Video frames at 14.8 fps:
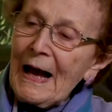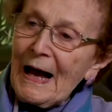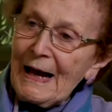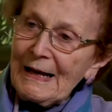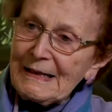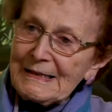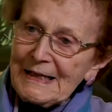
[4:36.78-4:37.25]

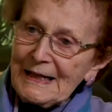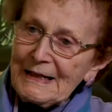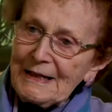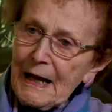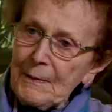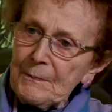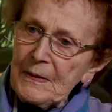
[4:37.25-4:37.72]
I attended
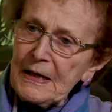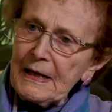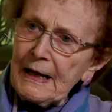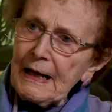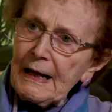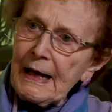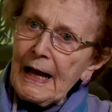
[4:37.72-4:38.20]
that
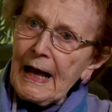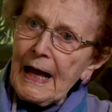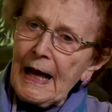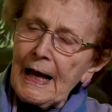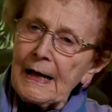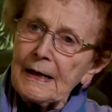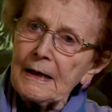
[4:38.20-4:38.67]
meeting,
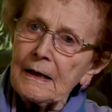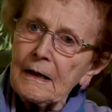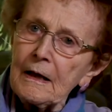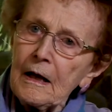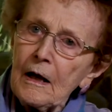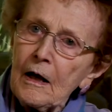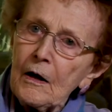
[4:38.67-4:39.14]
and
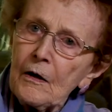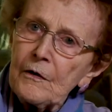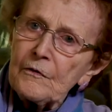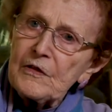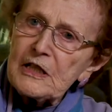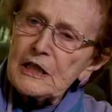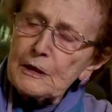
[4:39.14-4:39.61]

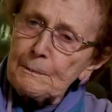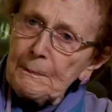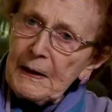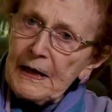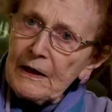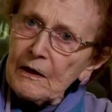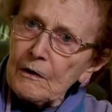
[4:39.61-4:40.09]
the
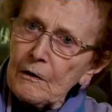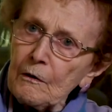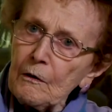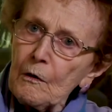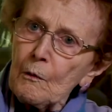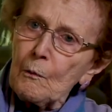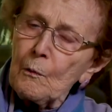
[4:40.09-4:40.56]

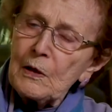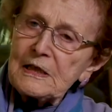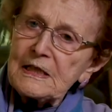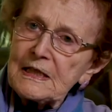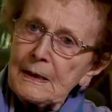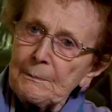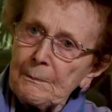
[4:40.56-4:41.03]
speaker was
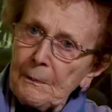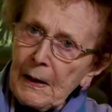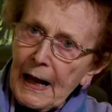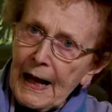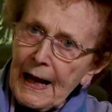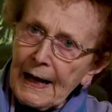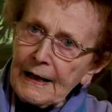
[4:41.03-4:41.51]
the
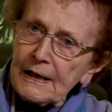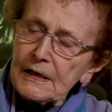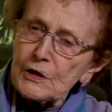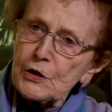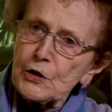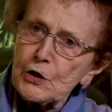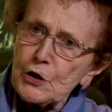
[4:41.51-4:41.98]
black
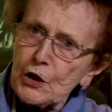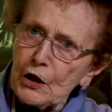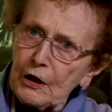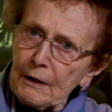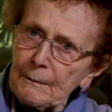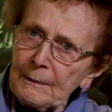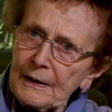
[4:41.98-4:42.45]

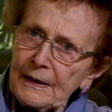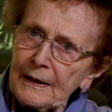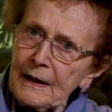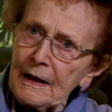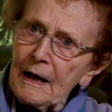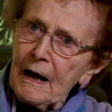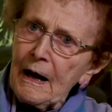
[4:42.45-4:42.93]
chairman
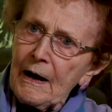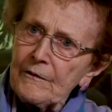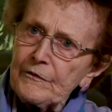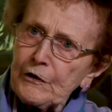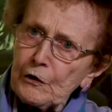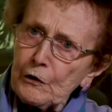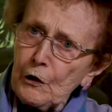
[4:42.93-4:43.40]

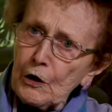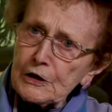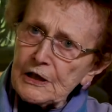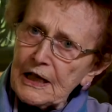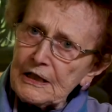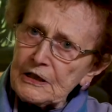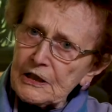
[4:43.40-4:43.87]
of the
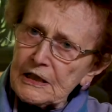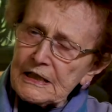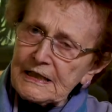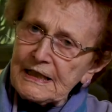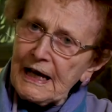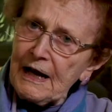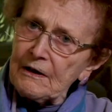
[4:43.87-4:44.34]
Los
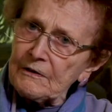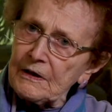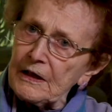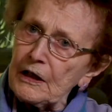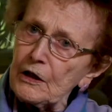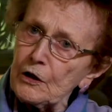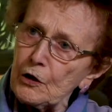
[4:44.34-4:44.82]
Angeles
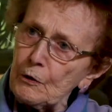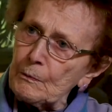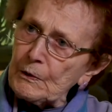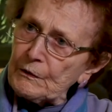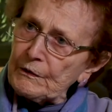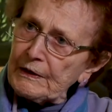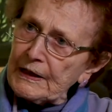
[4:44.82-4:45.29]
County
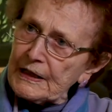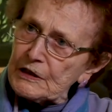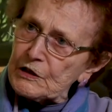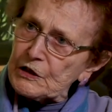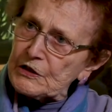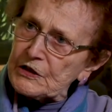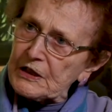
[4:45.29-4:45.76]
Human
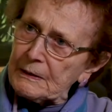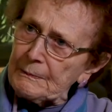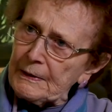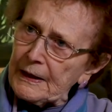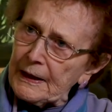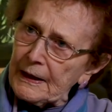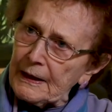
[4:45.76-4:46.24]
Relations
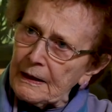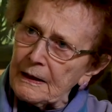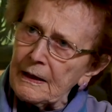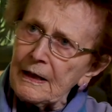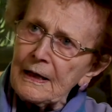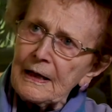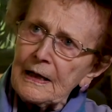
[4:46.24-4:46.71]
Committee.
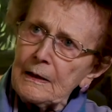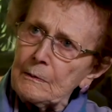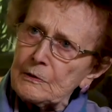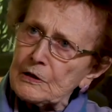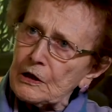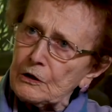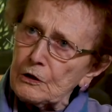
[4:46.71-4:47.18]
He
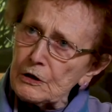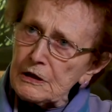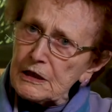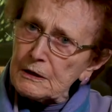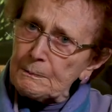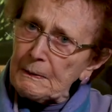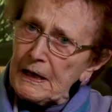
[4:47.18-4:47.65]
was a good
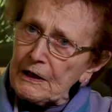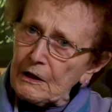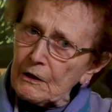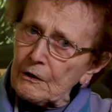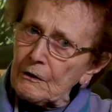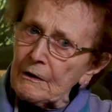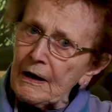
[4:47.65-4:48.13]

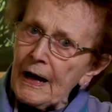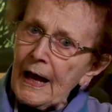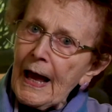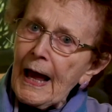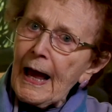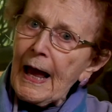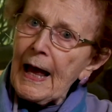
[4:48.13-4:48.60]
speaker
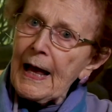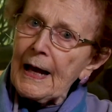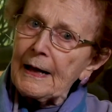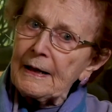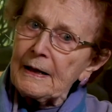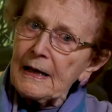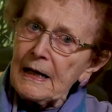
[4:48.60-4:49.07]

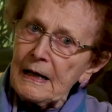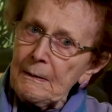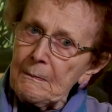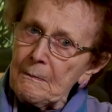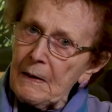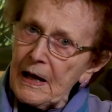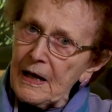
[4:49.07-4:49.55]
and he
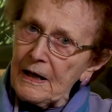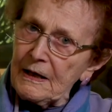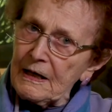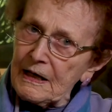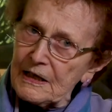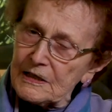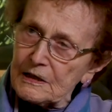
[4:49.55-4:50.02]
made
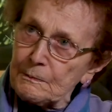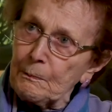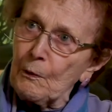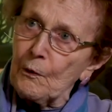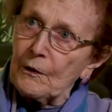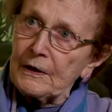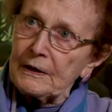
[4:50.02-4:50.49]
his
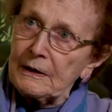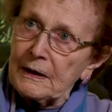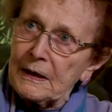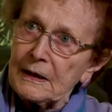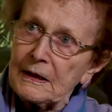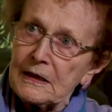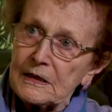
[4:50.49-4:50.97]
point,
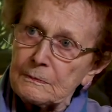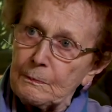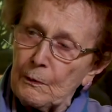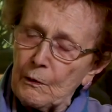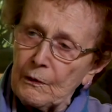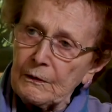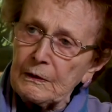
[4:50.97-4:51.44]
and his
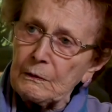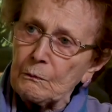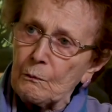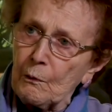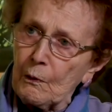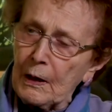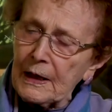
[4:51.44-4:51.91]
point
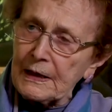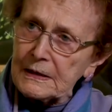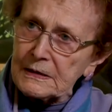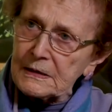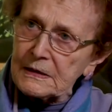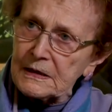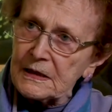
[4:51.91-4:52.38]

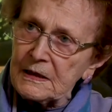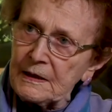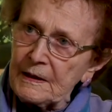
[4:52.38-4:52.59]
was